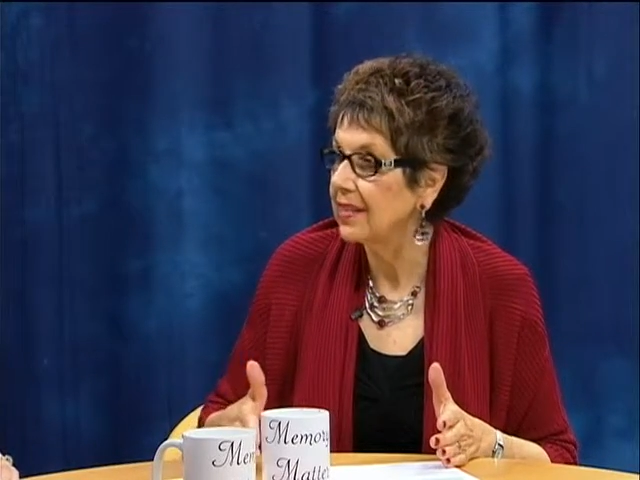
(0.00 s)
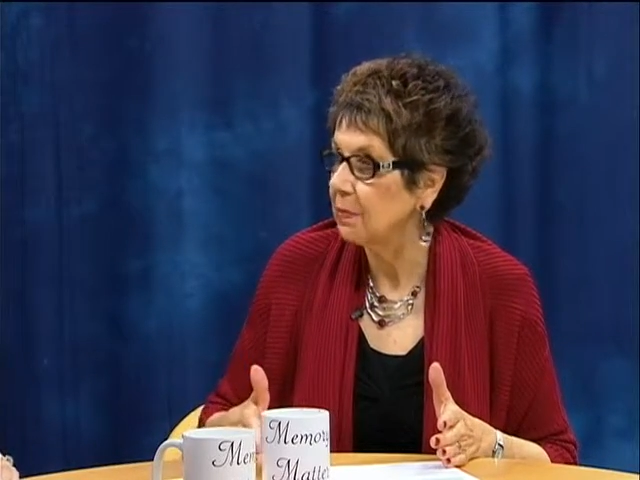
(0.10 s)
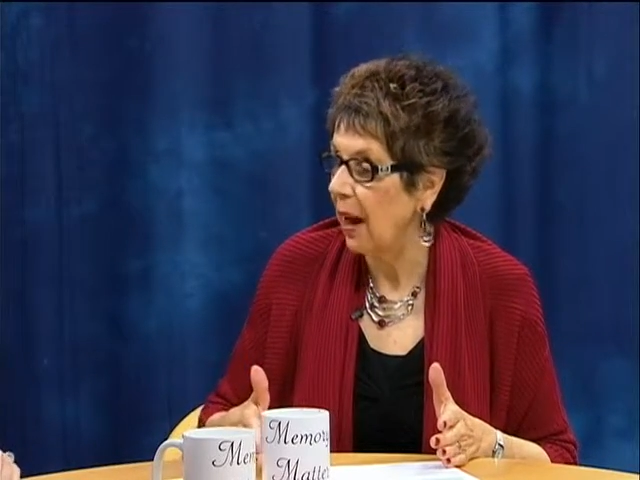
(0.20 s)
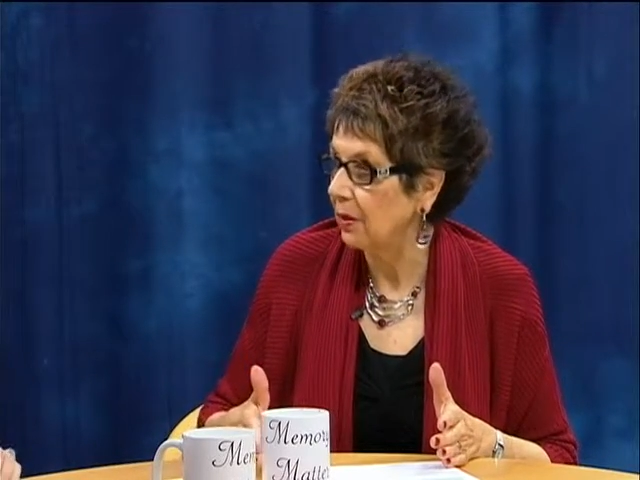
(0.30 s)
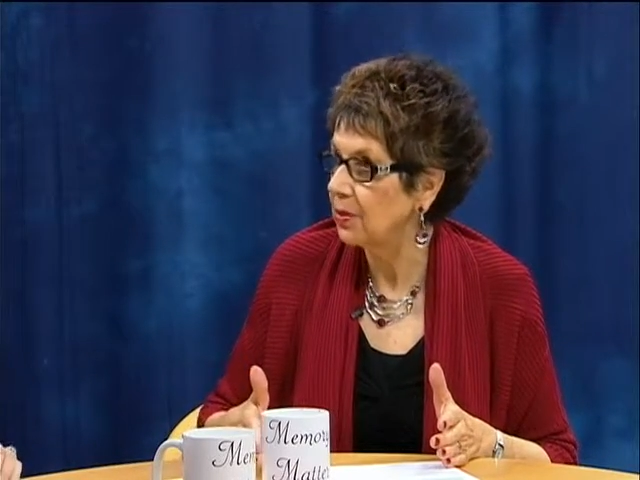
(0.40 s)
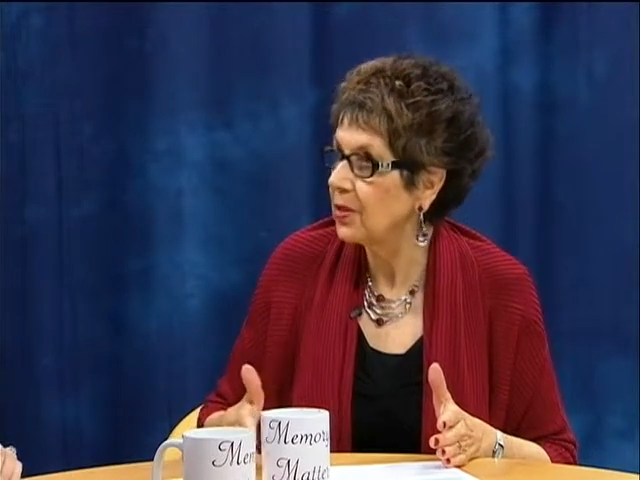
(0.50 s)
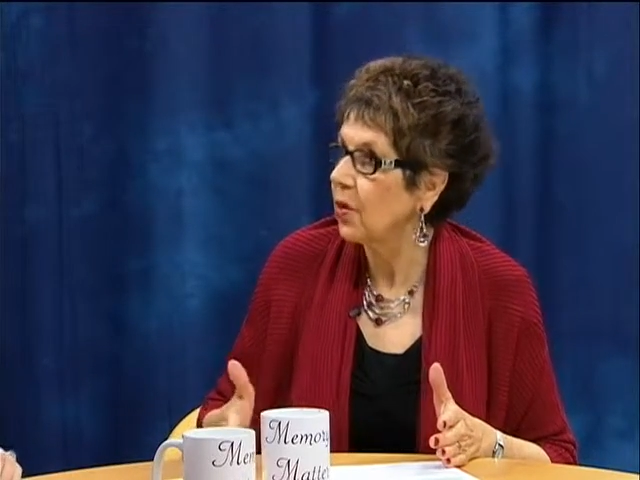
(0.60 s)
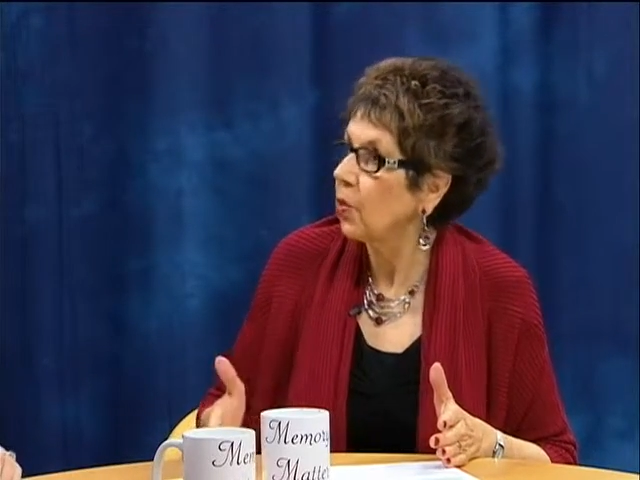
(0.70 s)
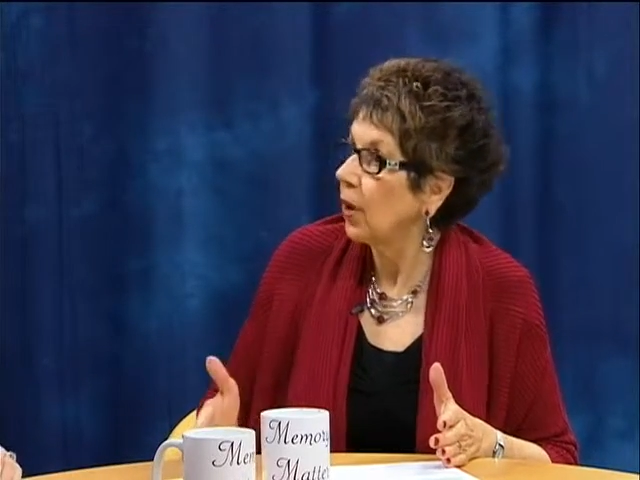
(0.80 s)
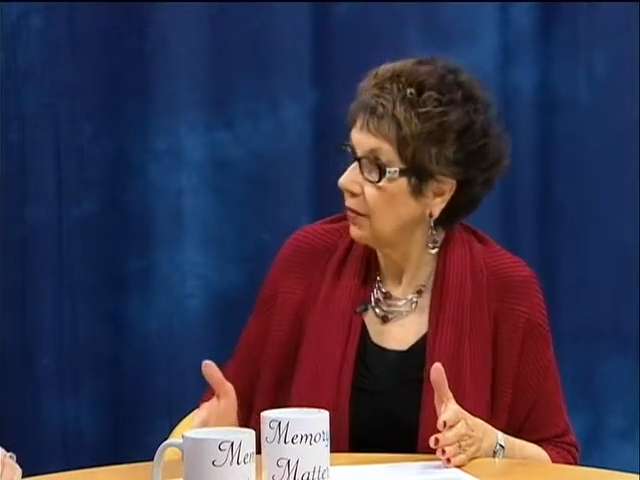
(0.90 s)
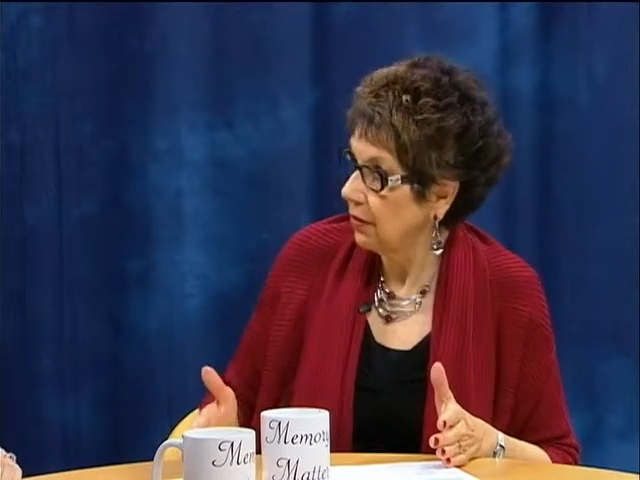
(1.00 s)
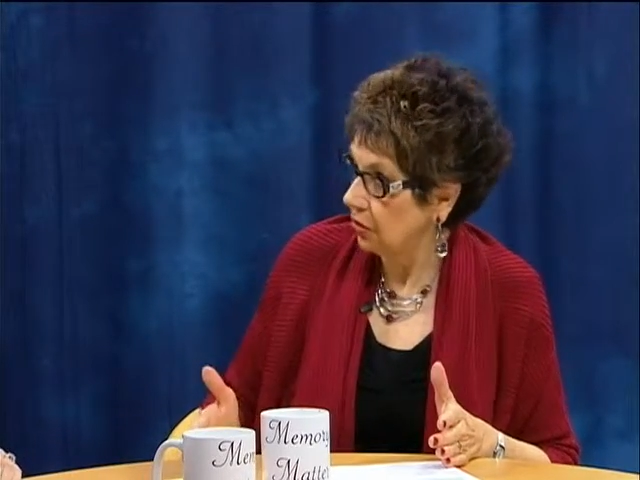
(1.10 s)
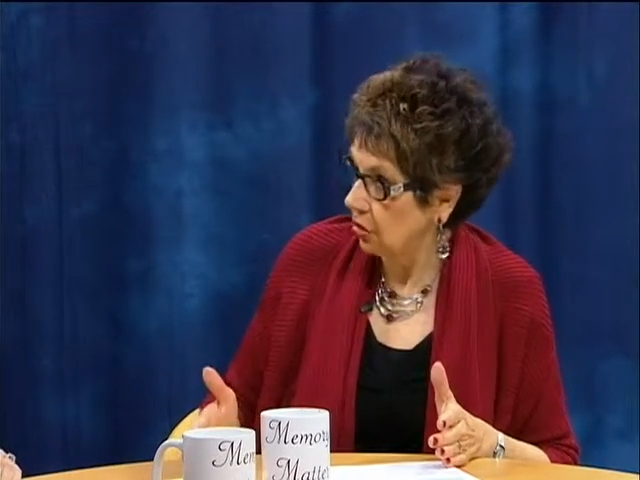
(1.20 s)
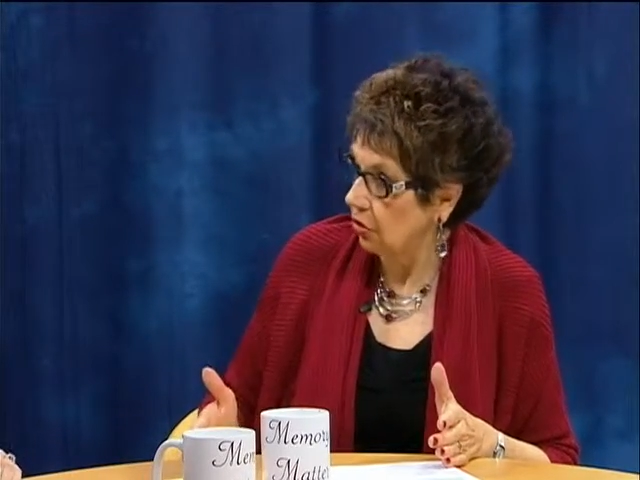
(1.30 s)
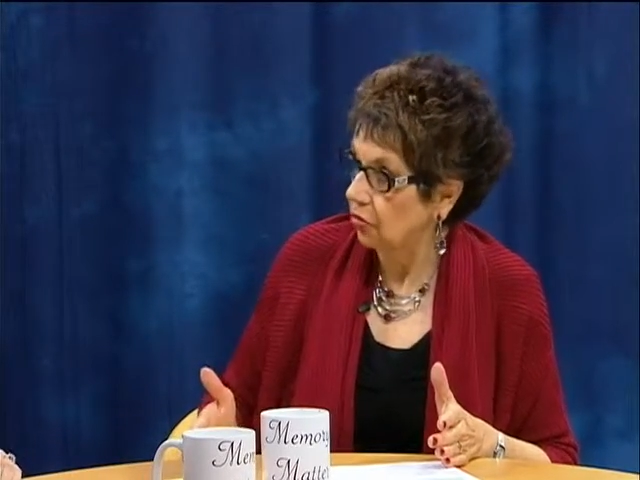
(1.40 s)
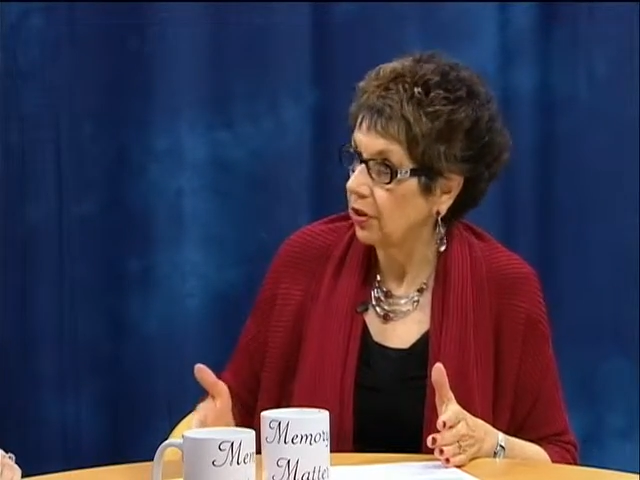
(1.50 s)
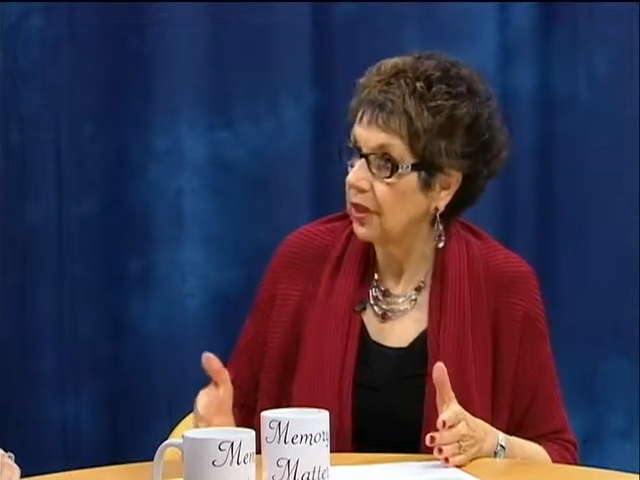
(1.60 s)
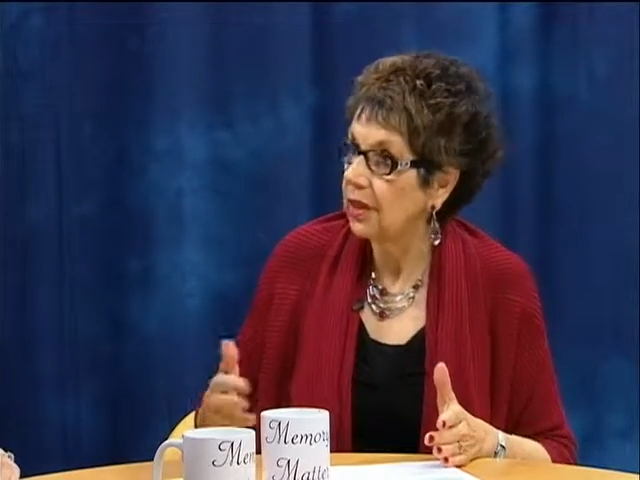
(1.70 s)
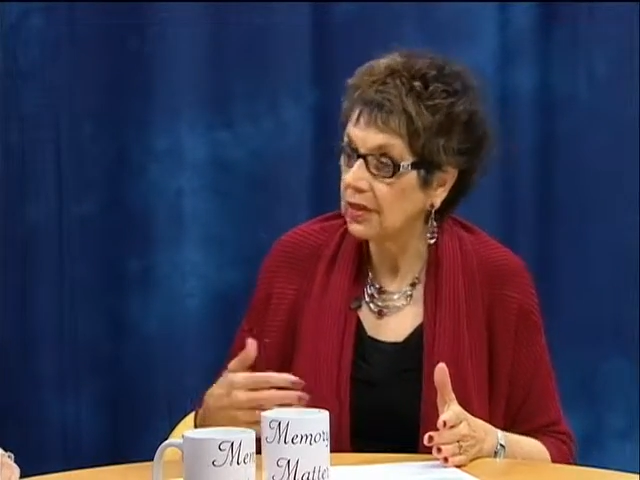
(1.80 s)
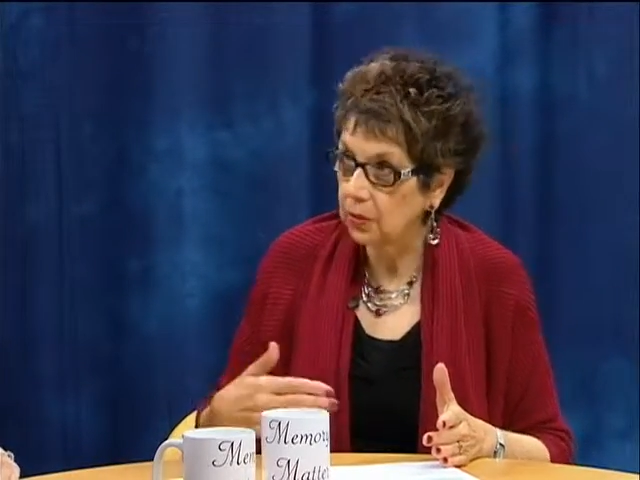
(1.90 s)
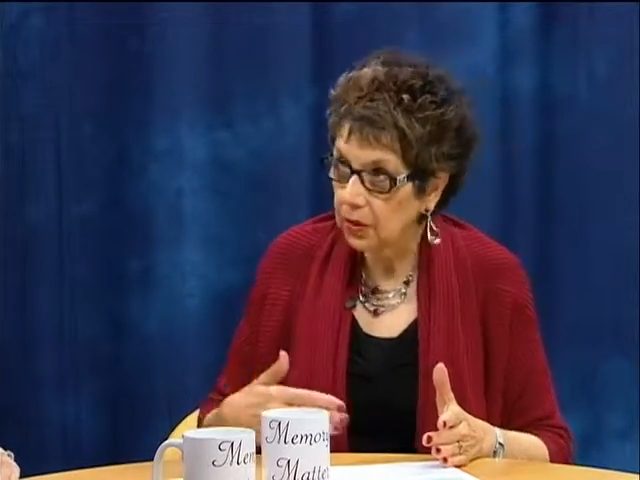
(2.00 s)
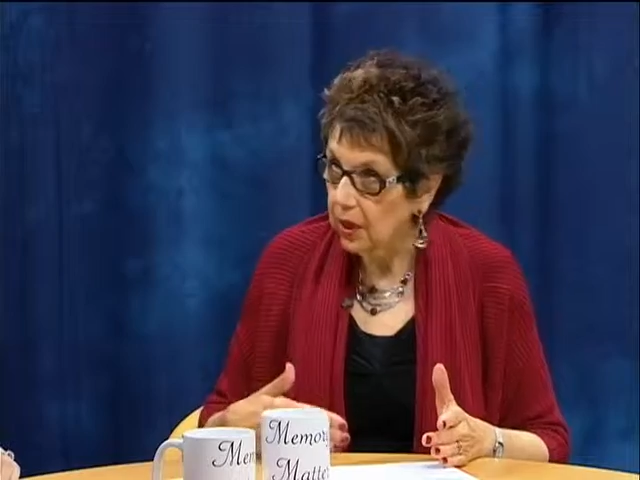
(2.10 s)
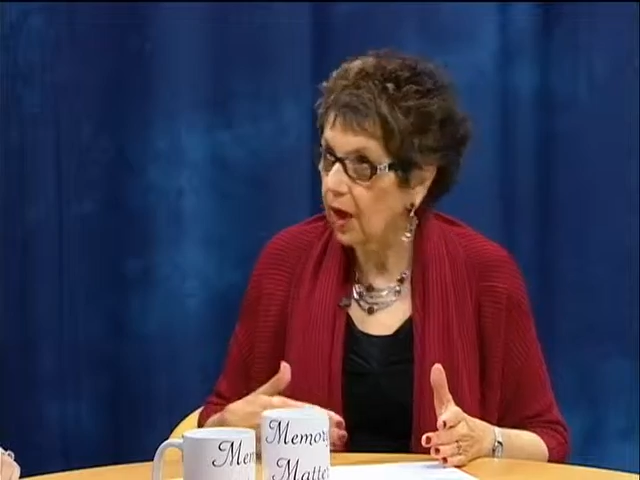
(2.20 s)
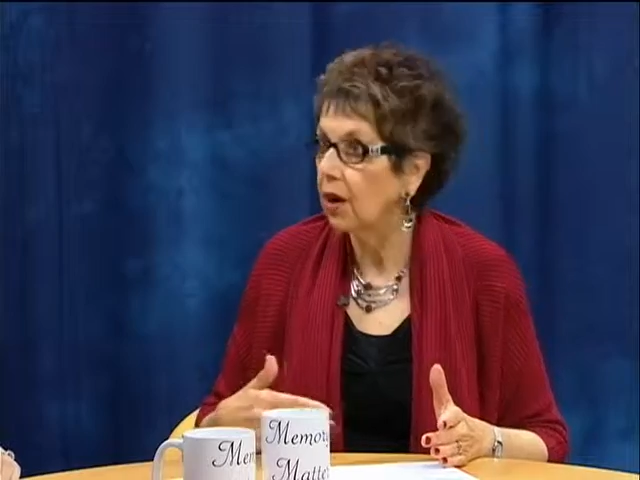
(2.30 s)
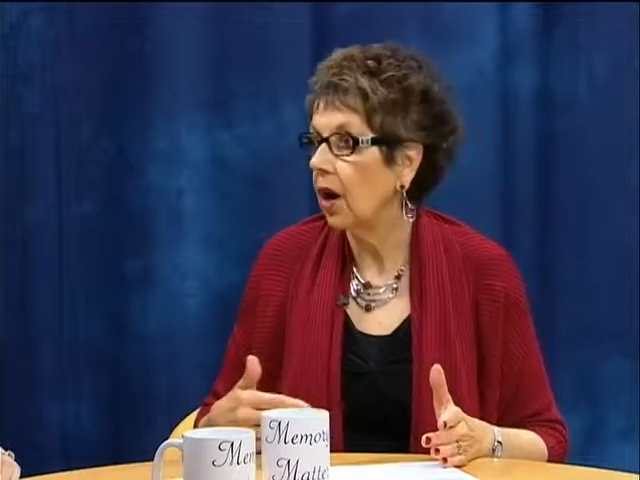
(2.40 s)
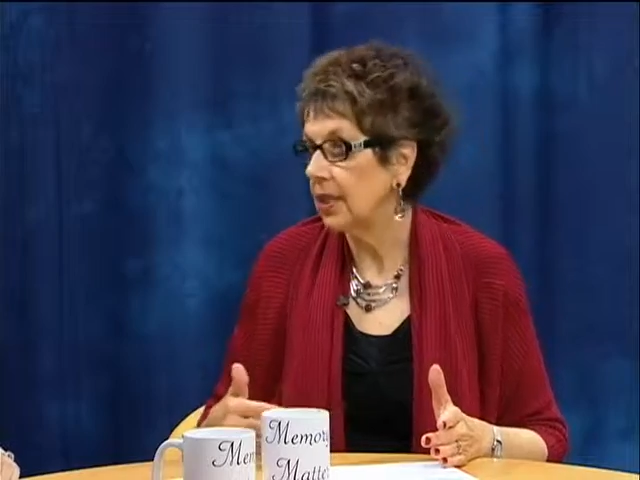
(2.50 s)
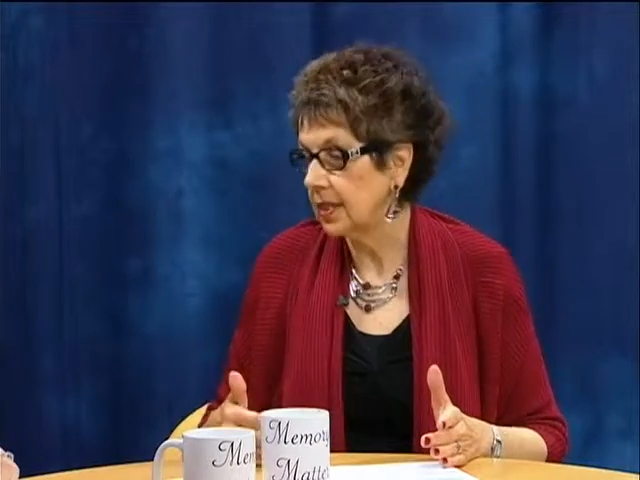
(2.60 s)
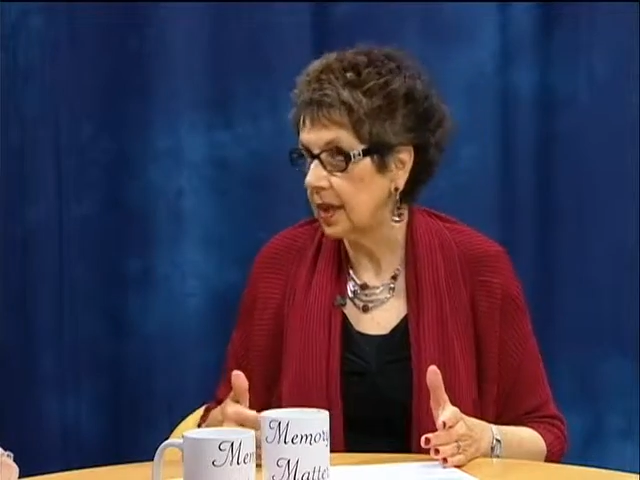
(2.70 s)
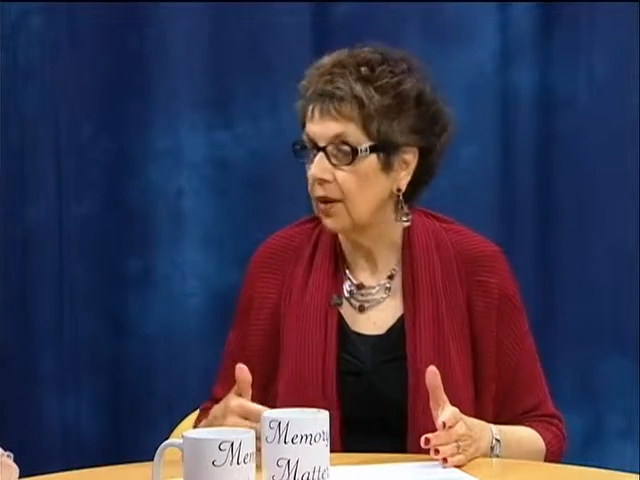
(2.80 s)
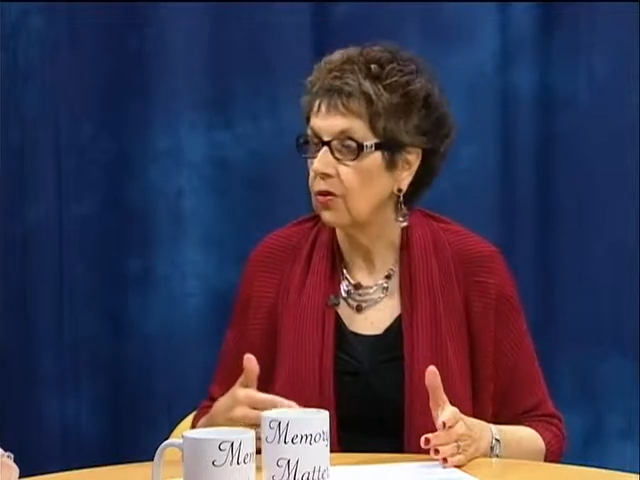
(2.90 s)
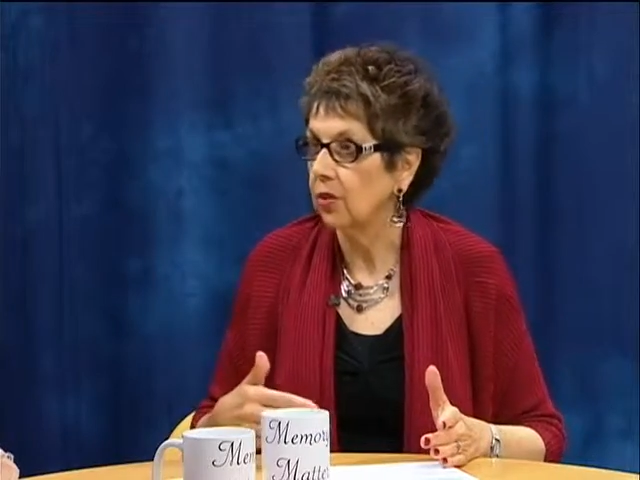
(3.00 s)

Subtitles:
A spouse or one of their children, because with young onset,